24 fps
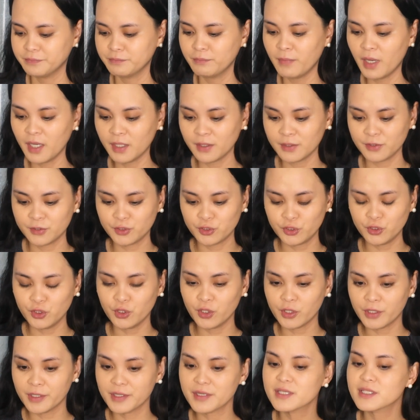match
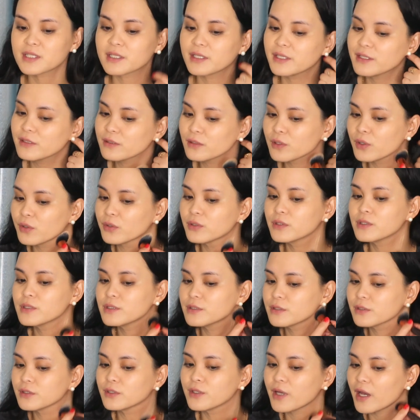your skin tone,
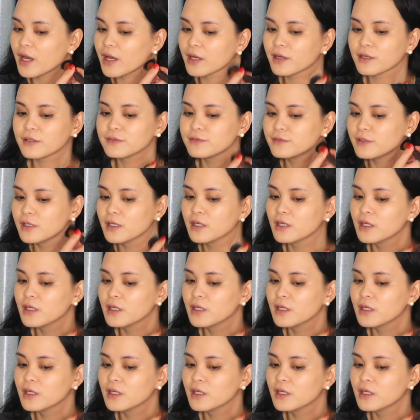so you have